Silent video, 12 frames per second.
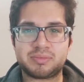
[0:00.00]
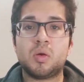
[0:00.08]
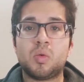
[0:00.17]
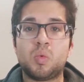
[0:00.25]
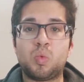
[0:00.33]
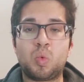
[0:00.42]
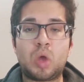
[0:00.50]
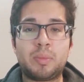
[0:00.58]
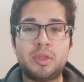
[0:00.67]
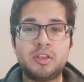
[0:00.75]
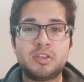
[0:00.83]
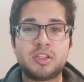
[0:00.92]

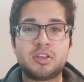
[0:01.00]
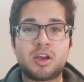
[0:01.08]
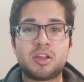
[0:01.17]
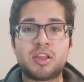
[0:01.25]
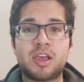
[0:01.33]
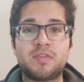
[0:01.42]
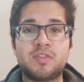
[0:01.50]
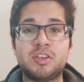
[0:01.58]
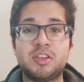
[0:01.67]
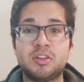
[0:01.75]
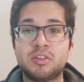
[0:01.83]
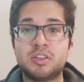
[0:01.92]
Women did not have
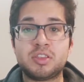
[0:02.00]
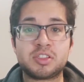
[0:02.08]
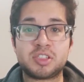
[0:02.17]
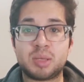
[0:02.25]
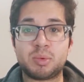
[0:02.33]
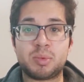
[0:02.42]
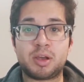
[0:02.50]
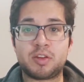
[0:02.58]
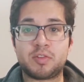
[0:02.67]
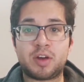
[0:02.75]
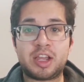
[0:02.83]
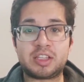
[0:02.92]
nearly the same amount
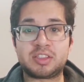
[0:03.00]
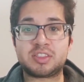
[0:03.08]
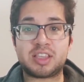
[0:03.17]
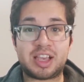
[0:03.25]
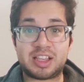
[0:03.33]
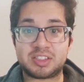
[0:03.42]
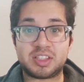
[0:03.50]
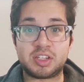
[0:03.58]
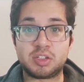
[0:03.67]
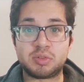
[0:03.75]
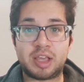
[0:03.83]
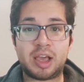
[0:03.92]
of rights as they
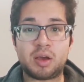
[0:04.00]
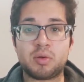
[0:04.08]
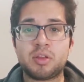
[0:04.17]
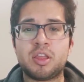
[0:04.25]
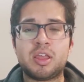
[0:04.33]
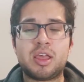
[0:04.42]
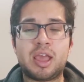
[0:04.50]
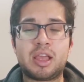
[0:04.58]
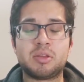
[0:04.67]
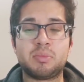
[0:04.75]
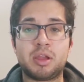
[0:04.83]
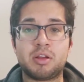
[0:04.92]
do now,
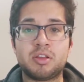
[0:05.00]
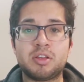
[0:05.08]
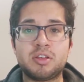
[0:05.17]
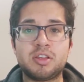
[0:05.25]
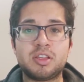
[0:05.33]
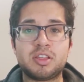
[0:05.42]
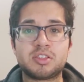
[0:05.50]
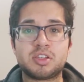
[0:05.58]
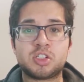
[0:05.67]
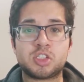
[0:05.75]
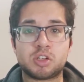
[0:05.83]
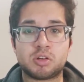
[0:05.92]
and Marion is
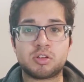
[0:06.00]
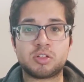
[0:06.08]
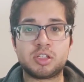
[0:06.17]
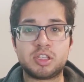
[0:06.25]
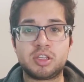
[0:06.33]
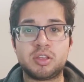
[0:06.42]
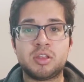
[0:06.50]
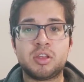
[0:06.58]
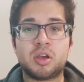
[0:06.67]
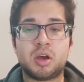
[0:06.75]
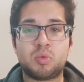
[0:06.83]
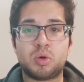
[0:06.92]
assuredly
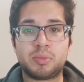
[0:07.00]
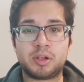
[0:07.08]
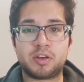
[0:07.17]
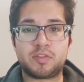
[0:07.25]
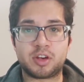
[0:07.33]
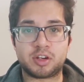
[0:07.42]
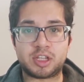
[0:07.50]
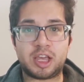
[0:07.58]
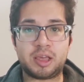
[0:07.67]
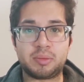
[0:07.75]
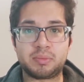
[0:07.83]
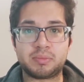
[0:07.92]
a woman of her
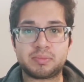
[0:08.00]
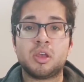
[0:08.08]
time.